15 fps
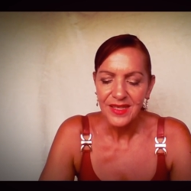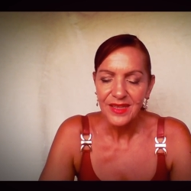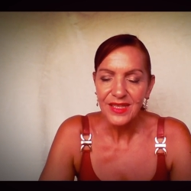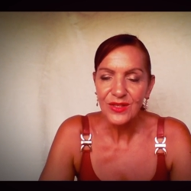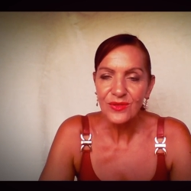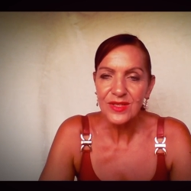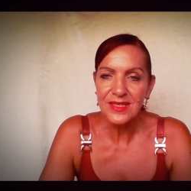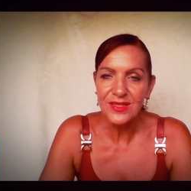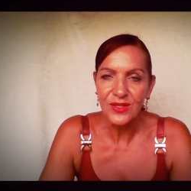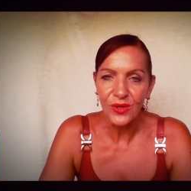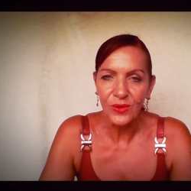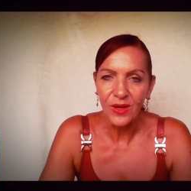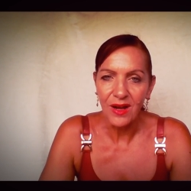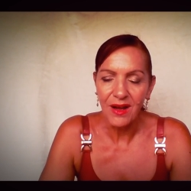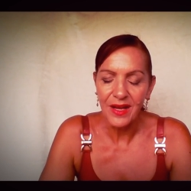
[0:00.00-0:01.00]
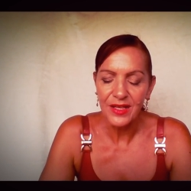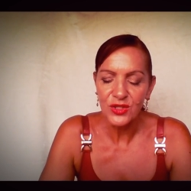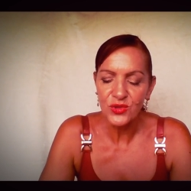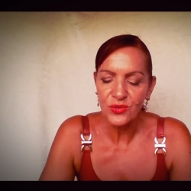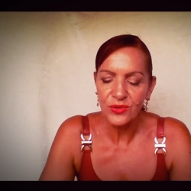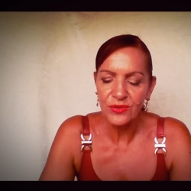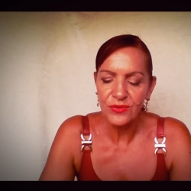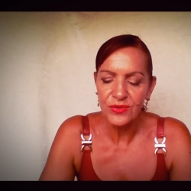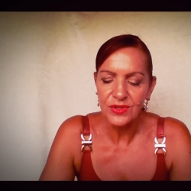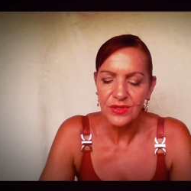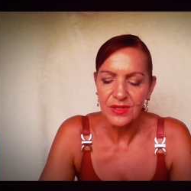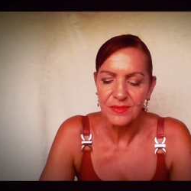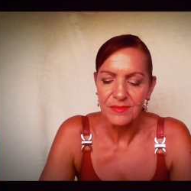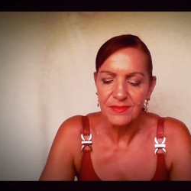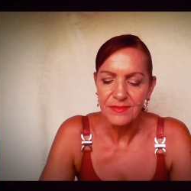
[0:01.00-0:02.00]
There is no higher truth to
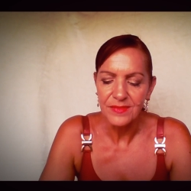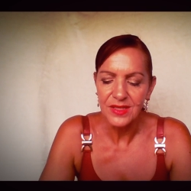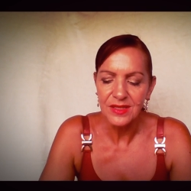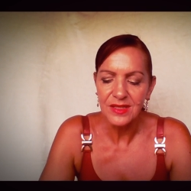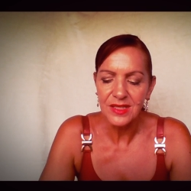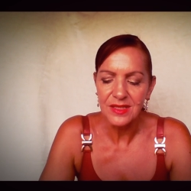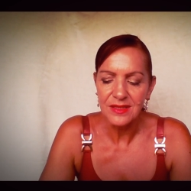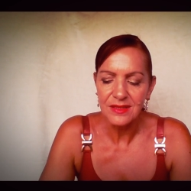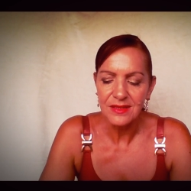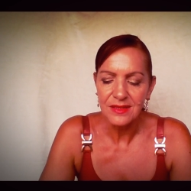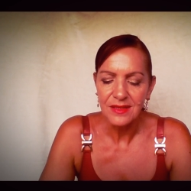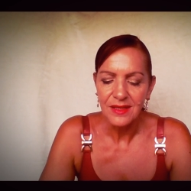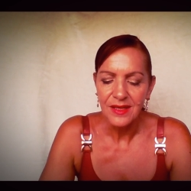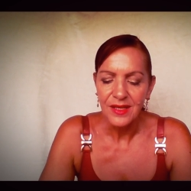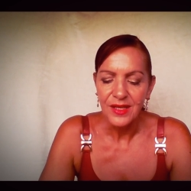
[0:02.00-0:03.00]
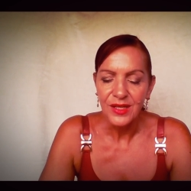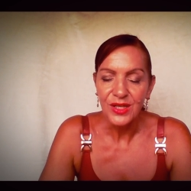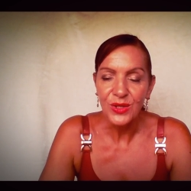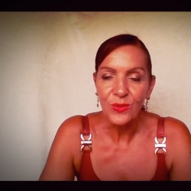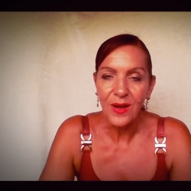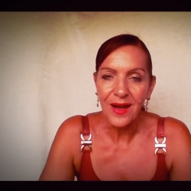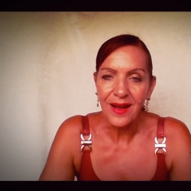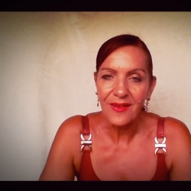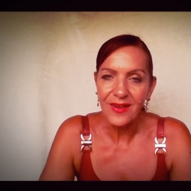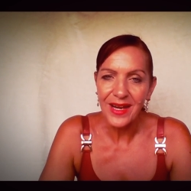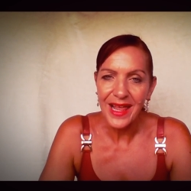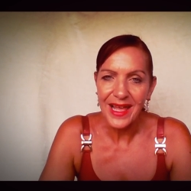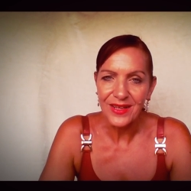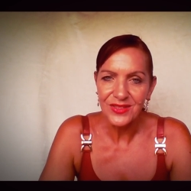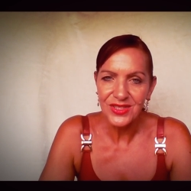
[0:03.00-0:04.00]
them than this. You are
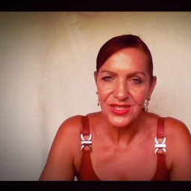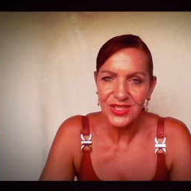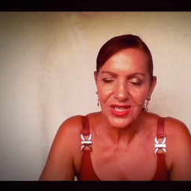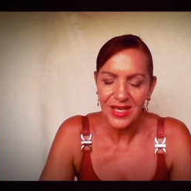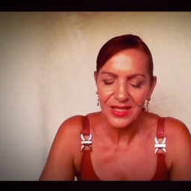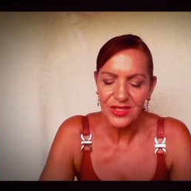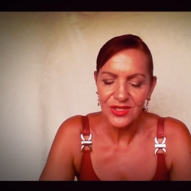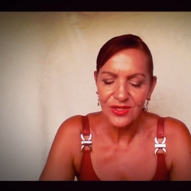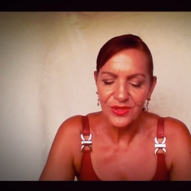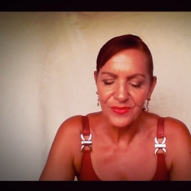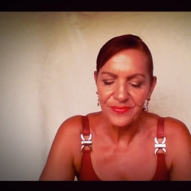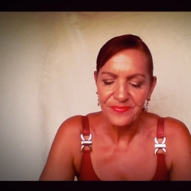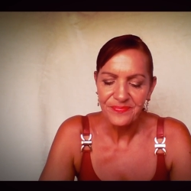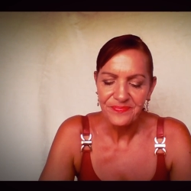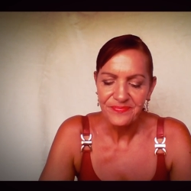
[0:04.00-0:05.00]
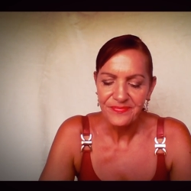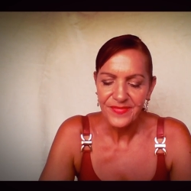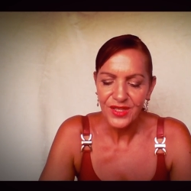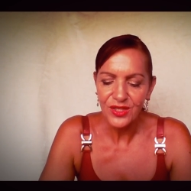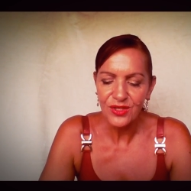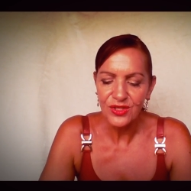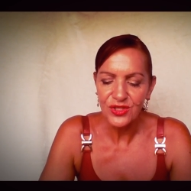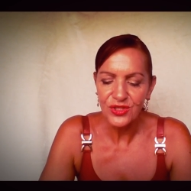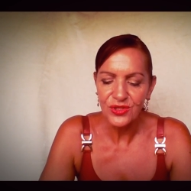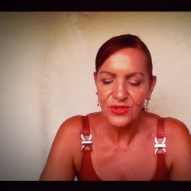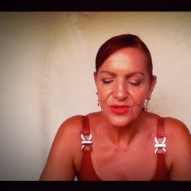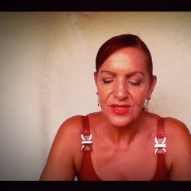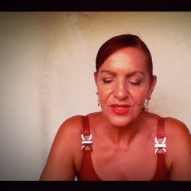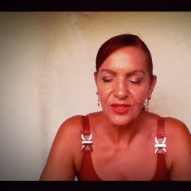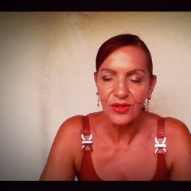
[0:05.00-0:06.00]
allowed to change them. You can
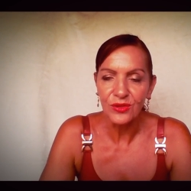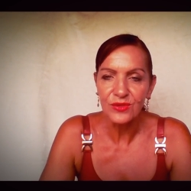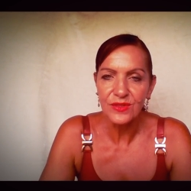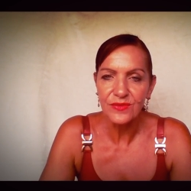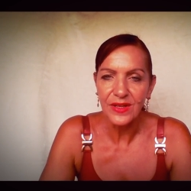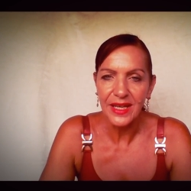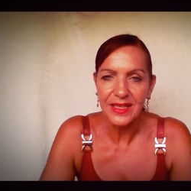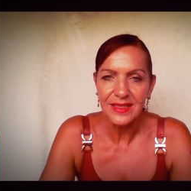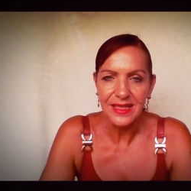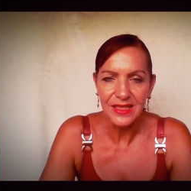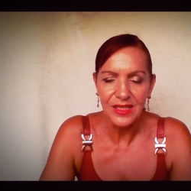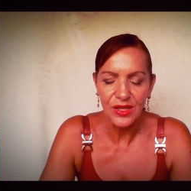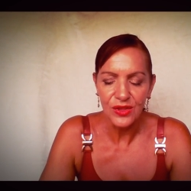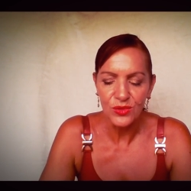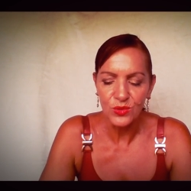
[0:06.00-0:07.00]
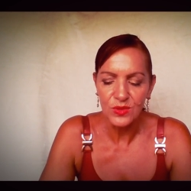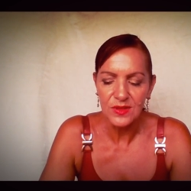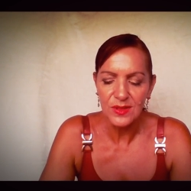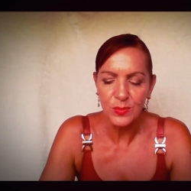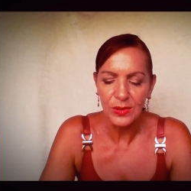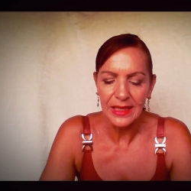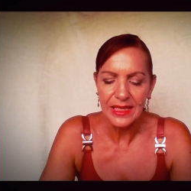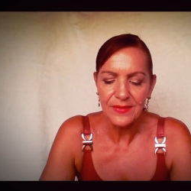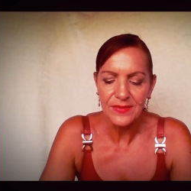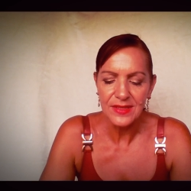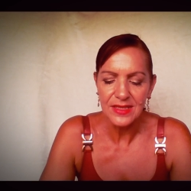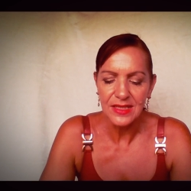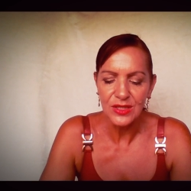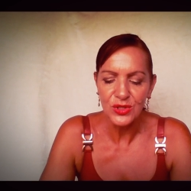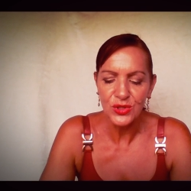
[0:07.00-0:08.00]
choose to cultivate any thoughts, beliefs,
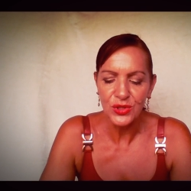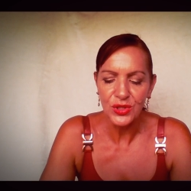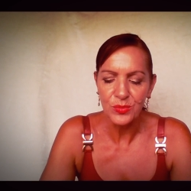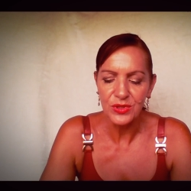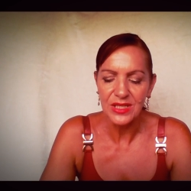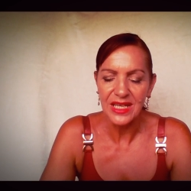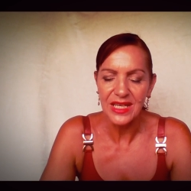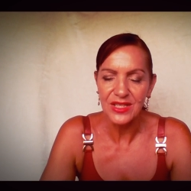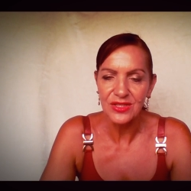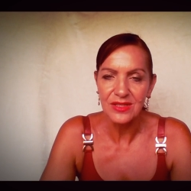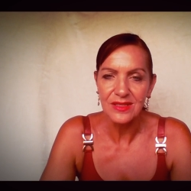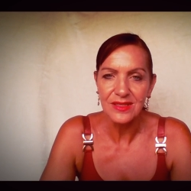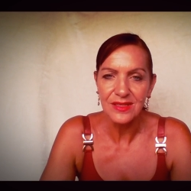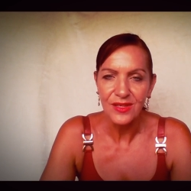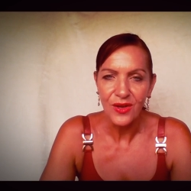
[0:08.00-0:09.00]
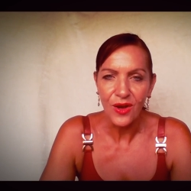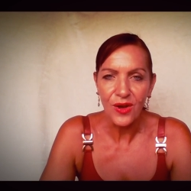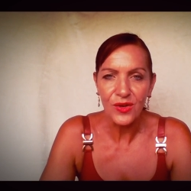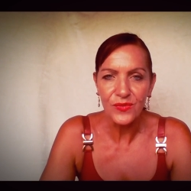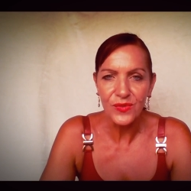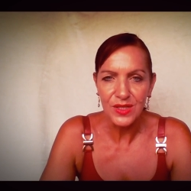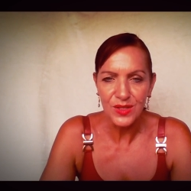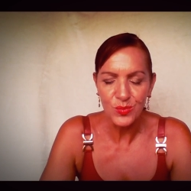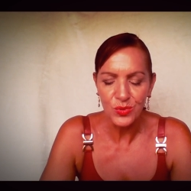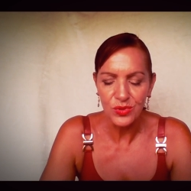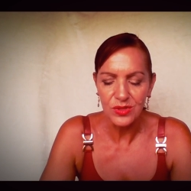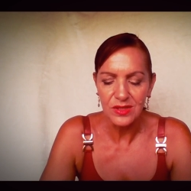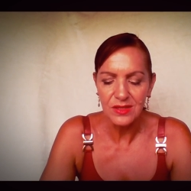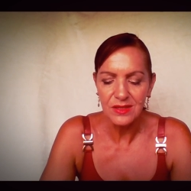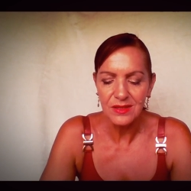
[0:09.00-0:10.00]
and interpretations of
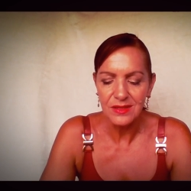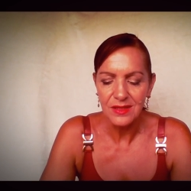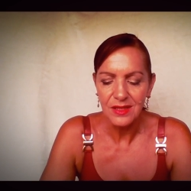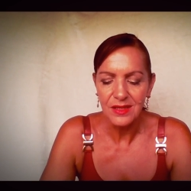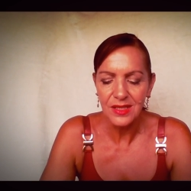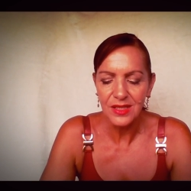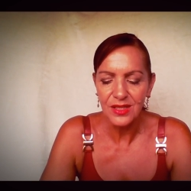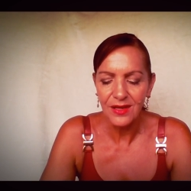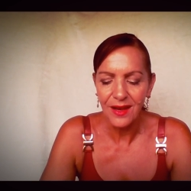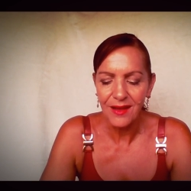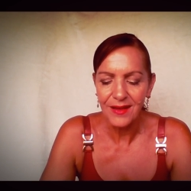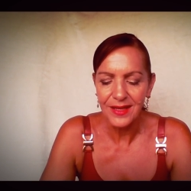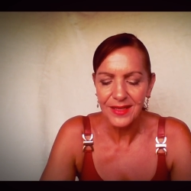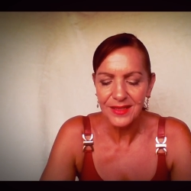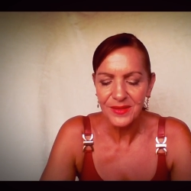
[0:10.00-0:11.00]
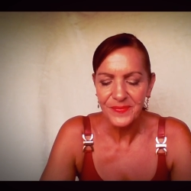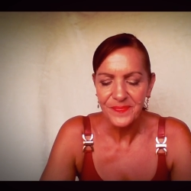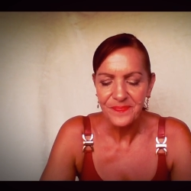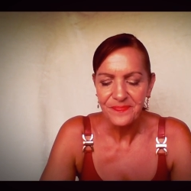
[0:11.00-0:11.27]
experiences that you like.